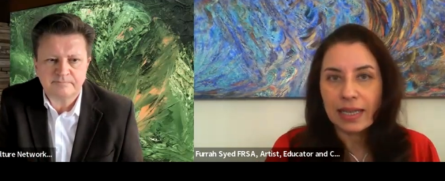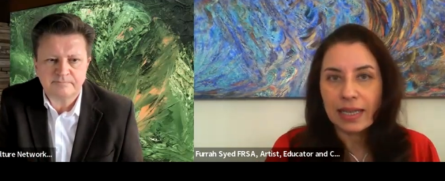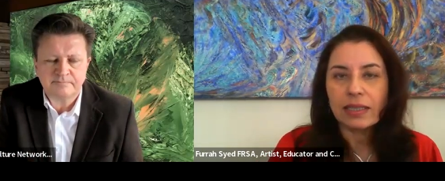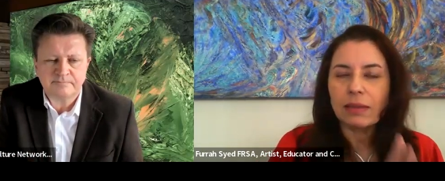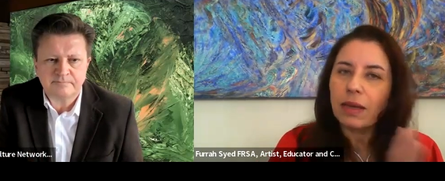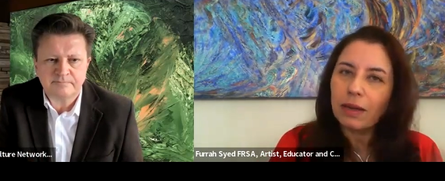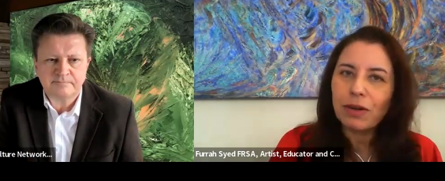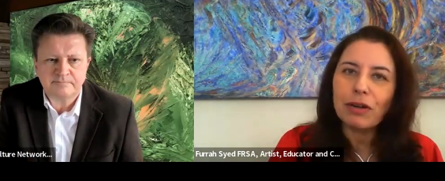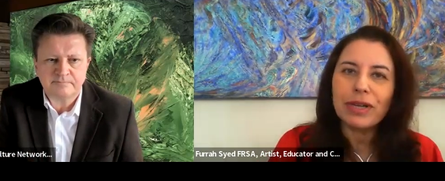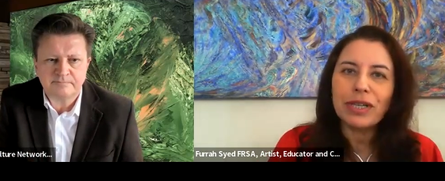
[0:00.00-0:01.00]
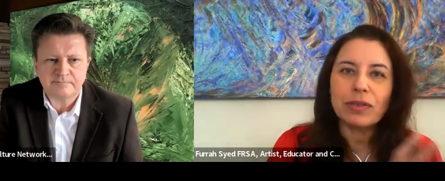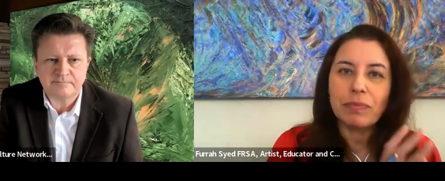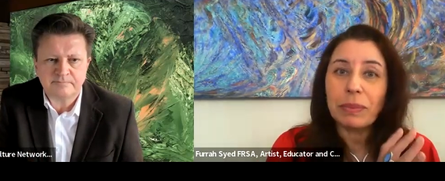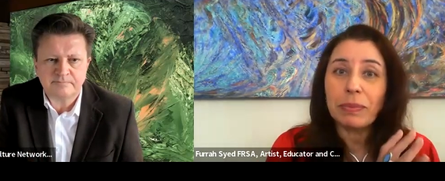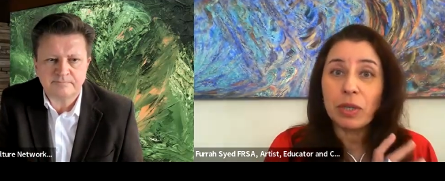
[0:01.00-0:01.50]
Speaker 1: and a range
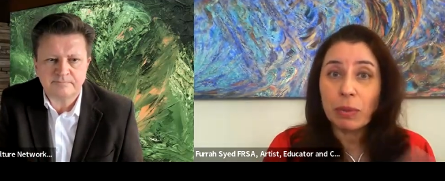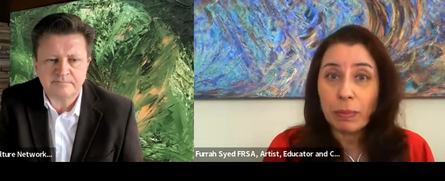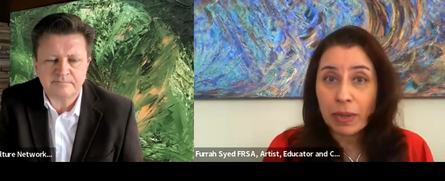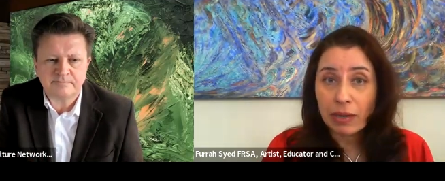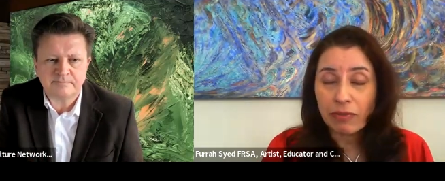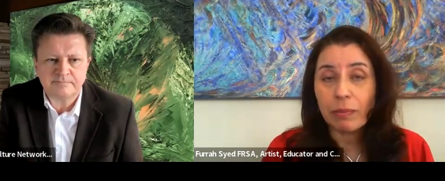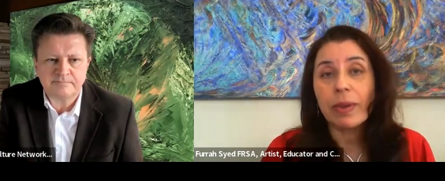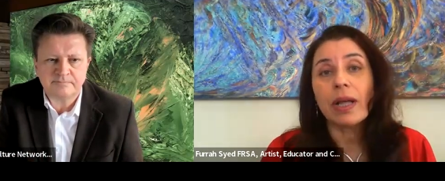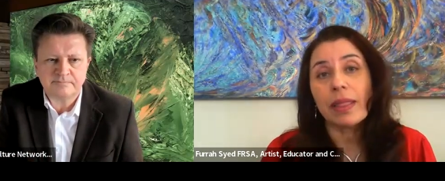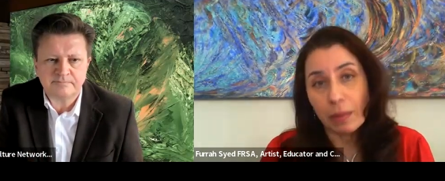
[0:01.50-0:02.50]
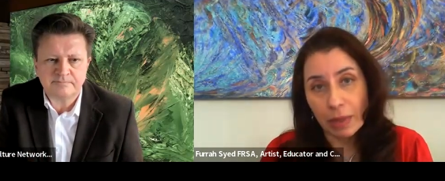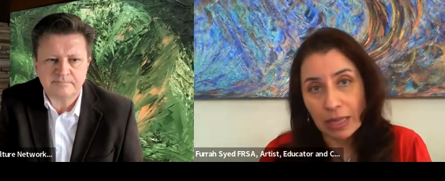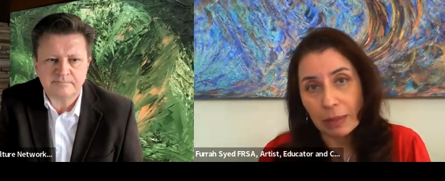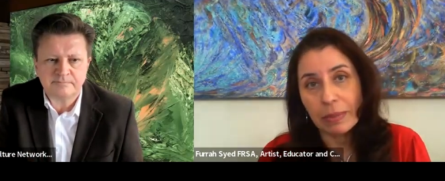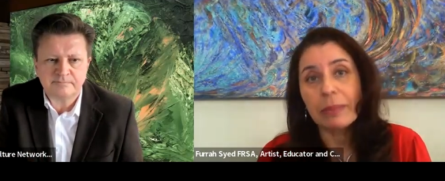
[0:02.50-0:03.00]
of people who were blind from birth,
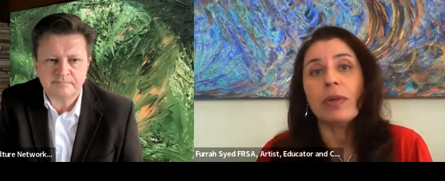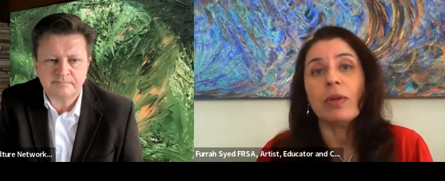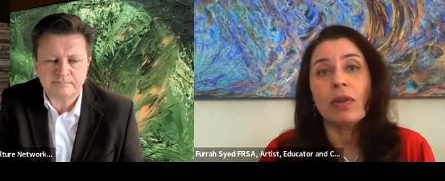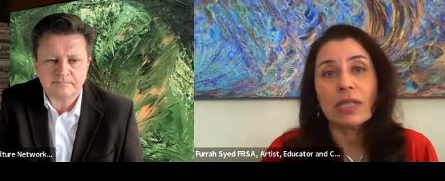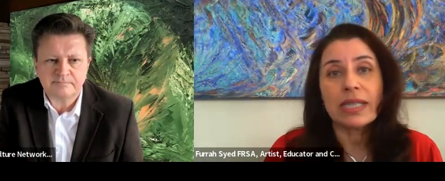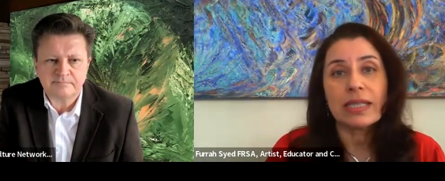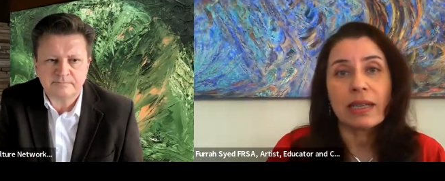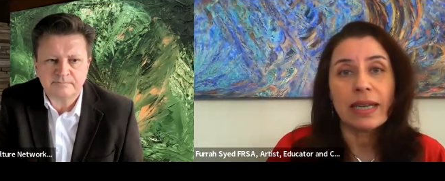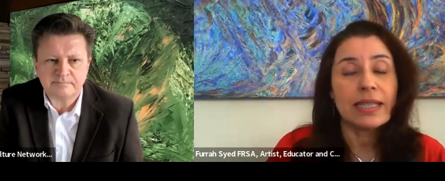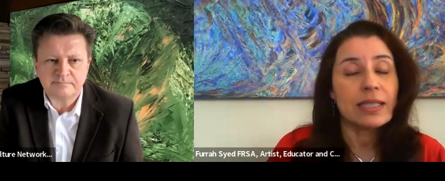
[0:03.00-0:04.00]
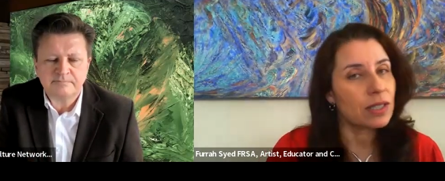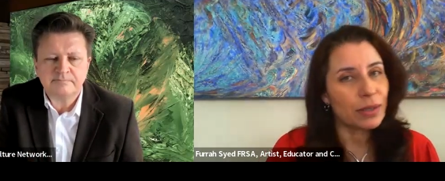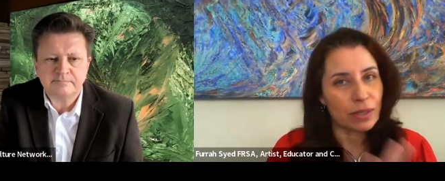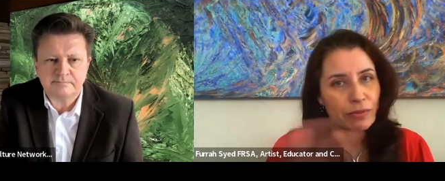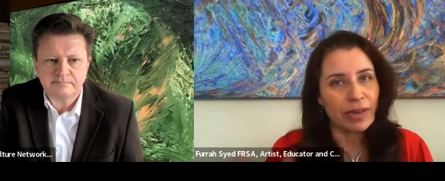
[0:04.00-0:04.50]
and then people who lost their sight later. So
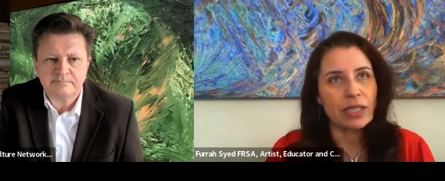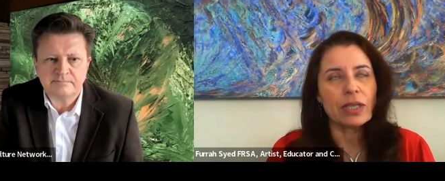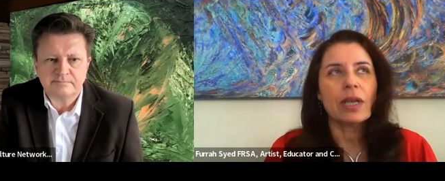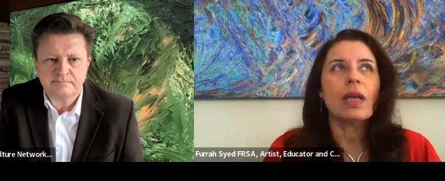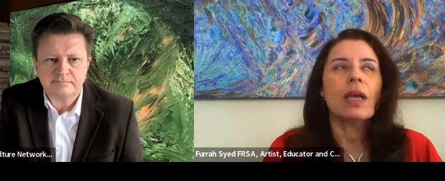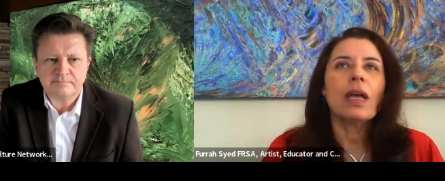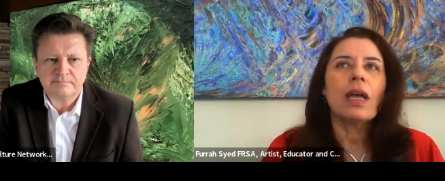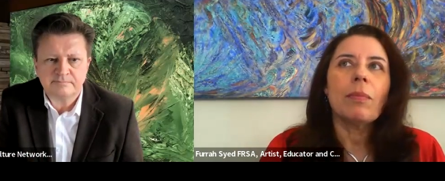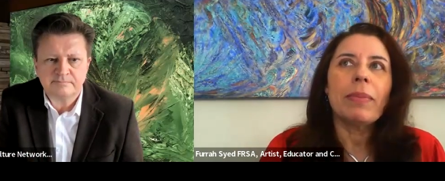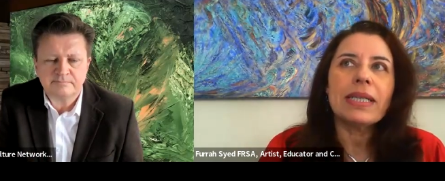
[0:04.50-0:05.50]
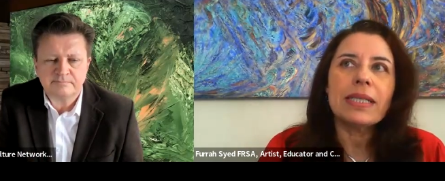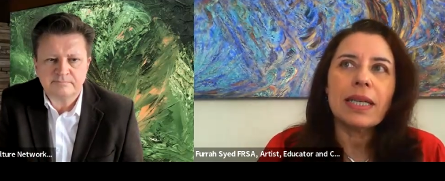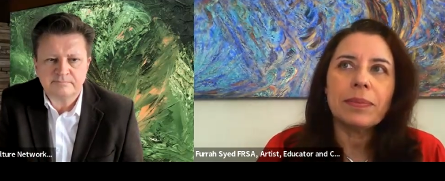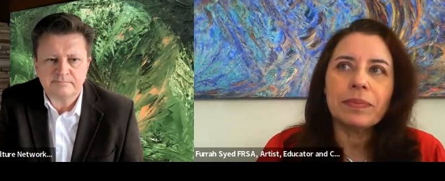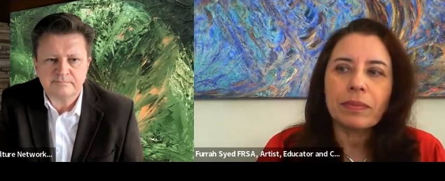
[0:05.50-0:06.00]
it's a range. But
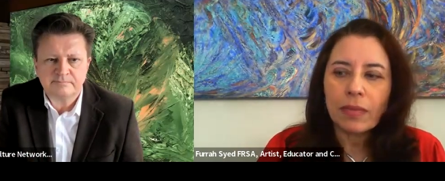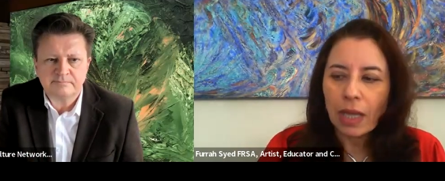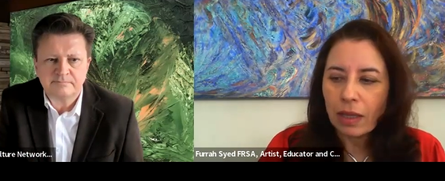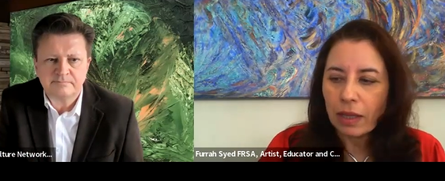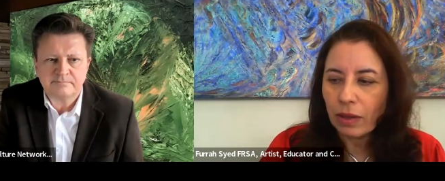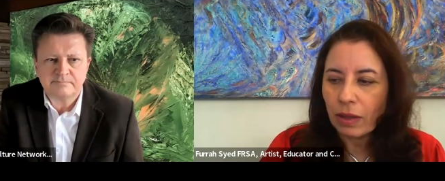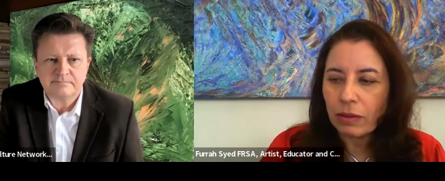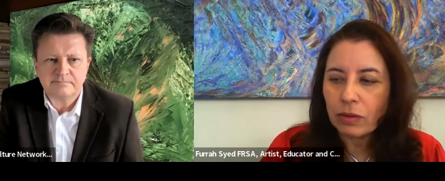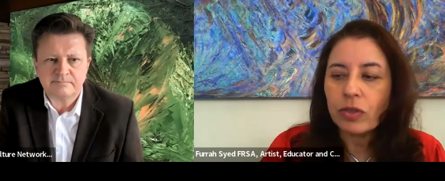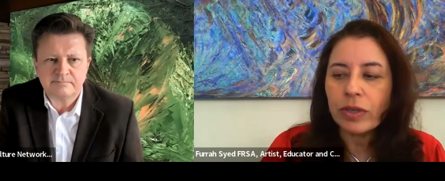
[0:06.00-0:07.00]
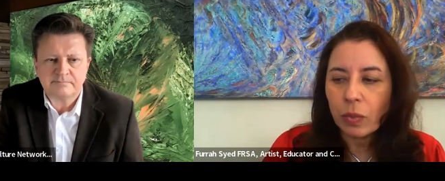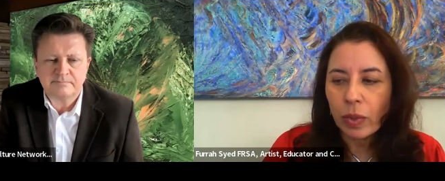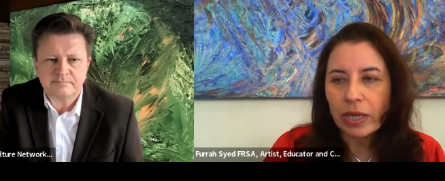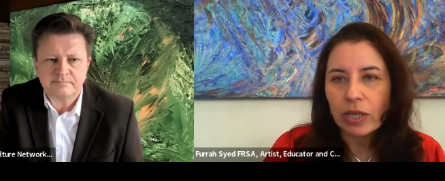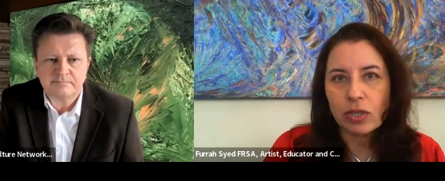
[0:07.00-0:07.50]
during the
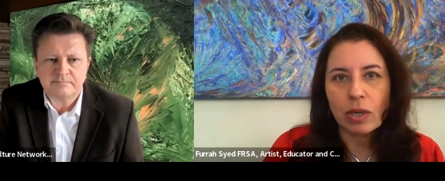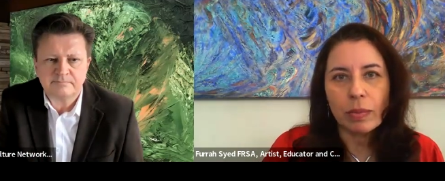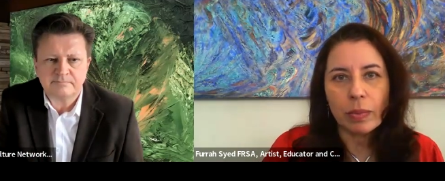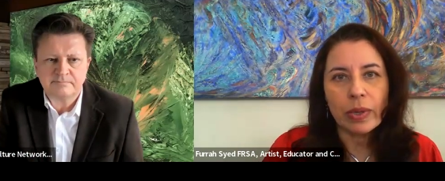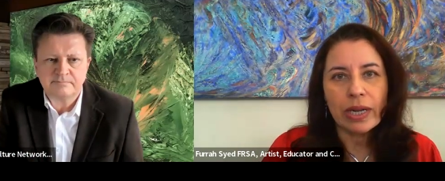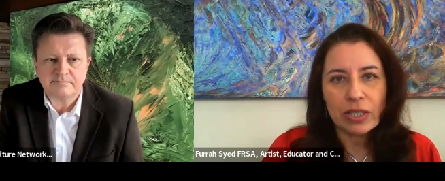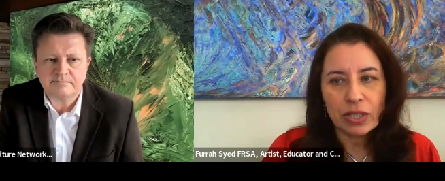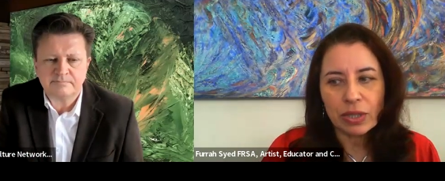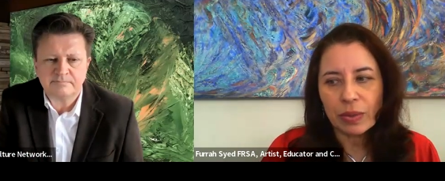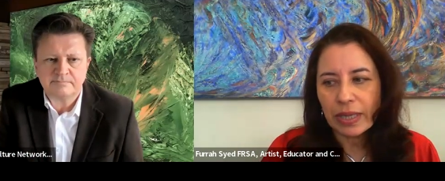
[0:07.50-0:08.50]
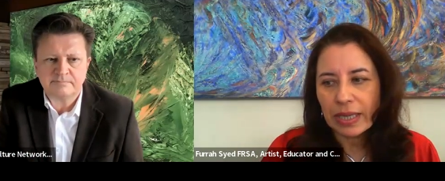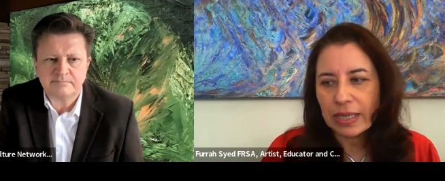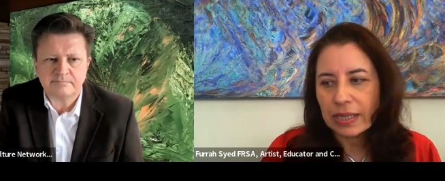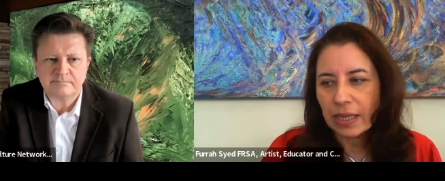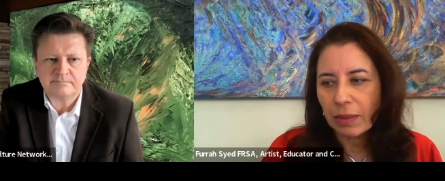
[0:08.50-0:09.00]
workshop, what I do
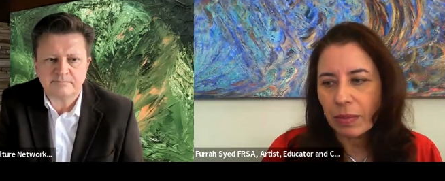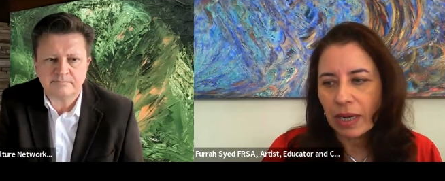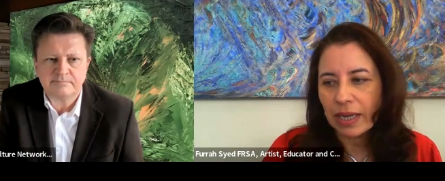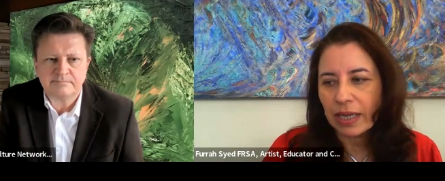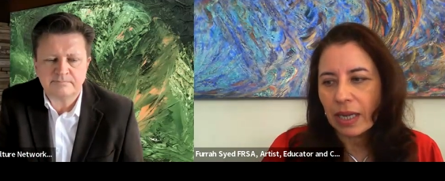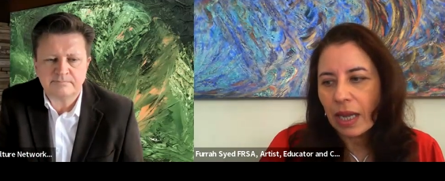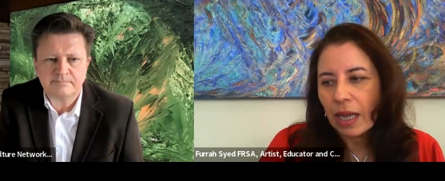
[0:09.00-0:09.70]
is I